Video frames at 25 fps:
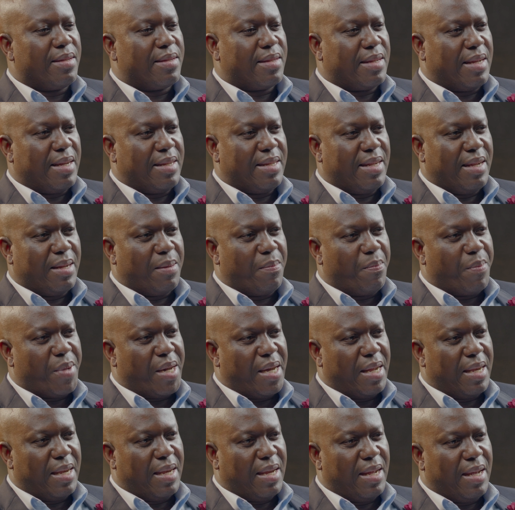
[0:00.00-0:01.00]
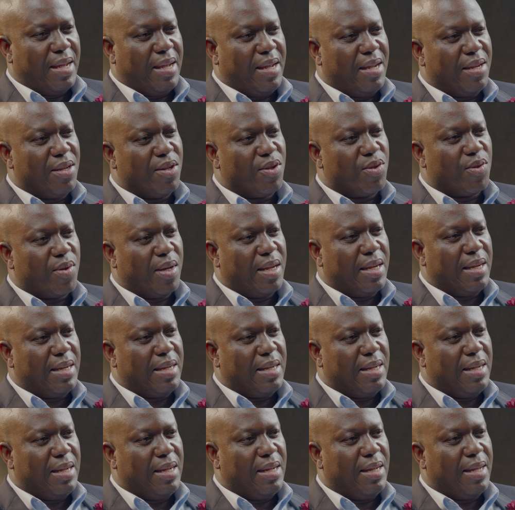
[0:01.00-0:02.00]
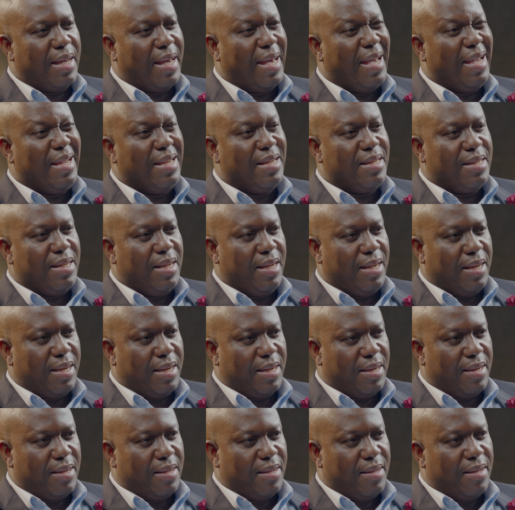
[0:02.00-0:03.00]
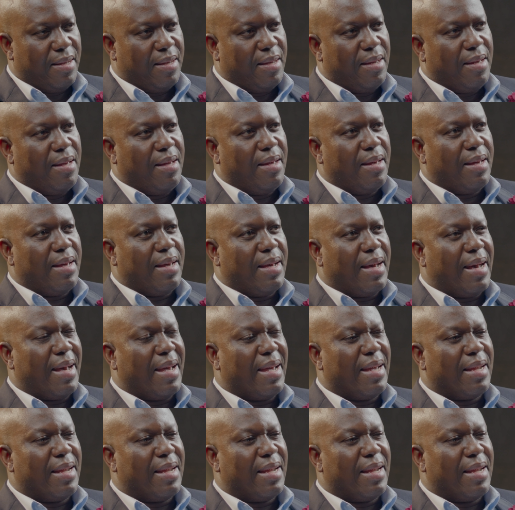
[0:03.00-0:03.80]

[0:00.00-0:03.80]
started Mpande in 2018, I